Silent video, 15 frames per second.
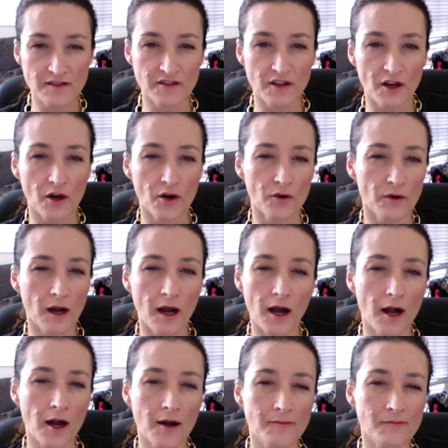So
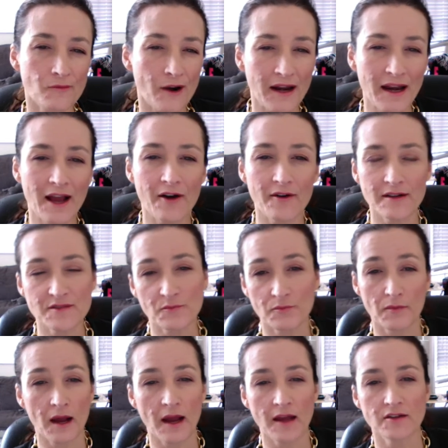right now,
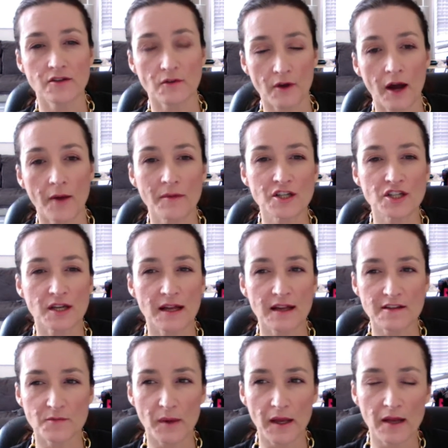I don't know how much it
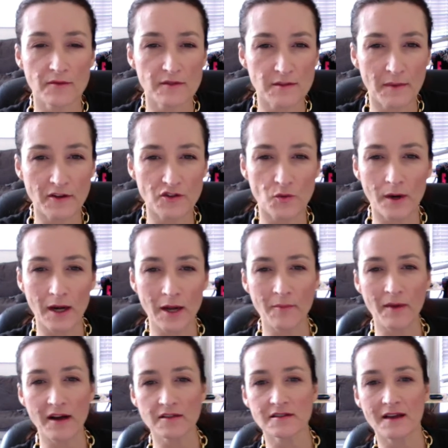is, but it was about $20
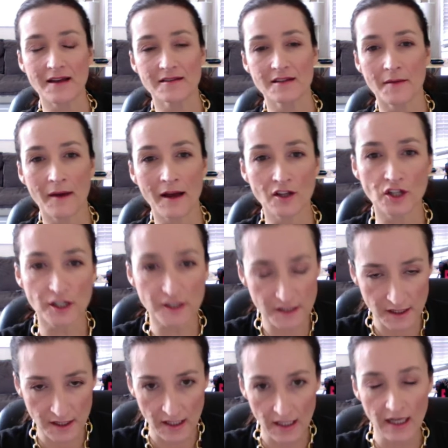last time I looked
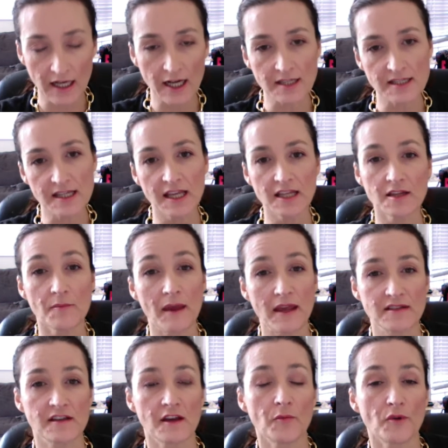to get the
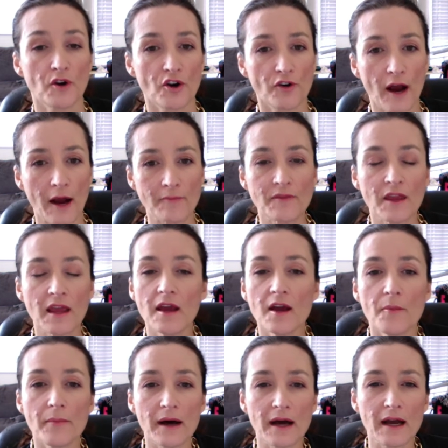basic program.
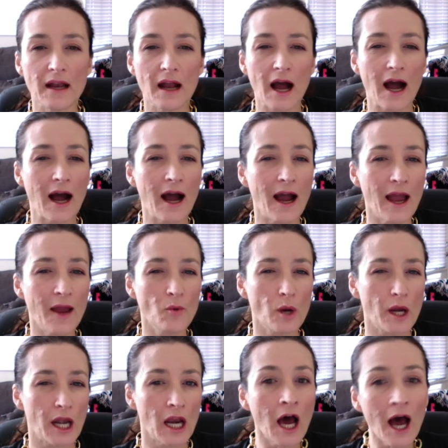But I would
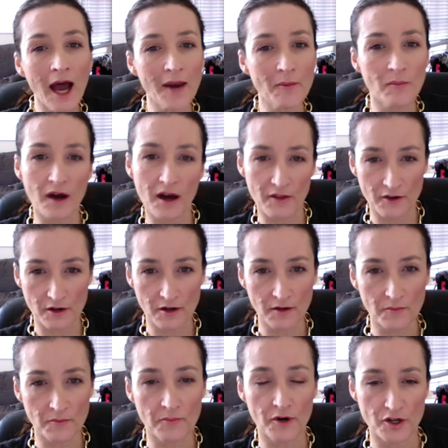not bother
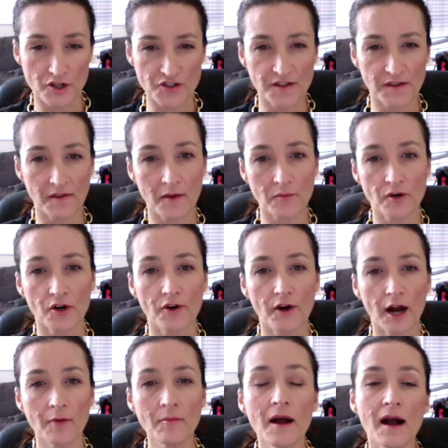purchasing that
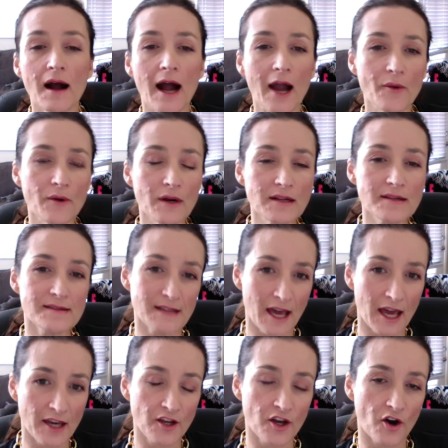program. I would
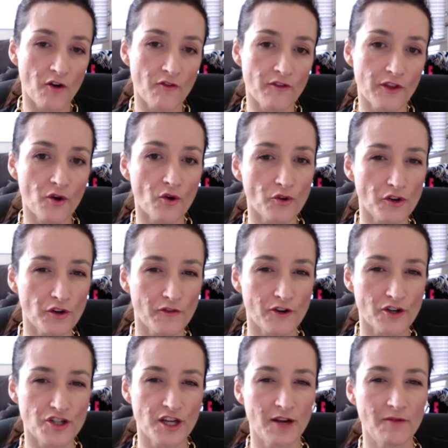instead go for the older
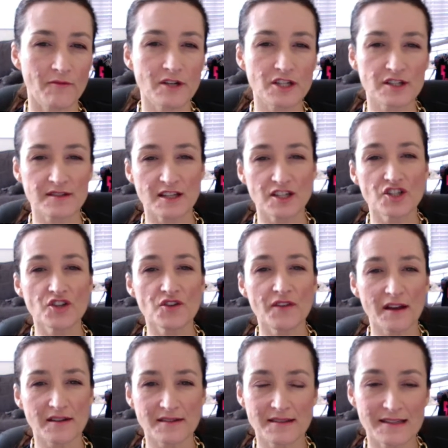version, which is the
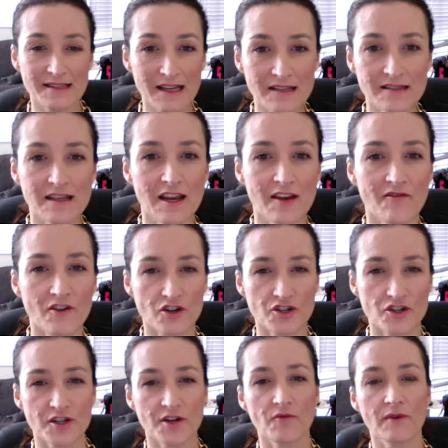2016
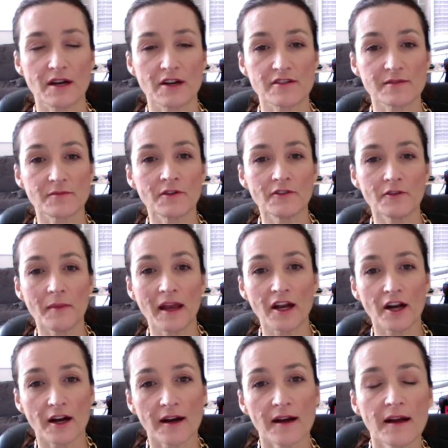version of Windows Movie Maker.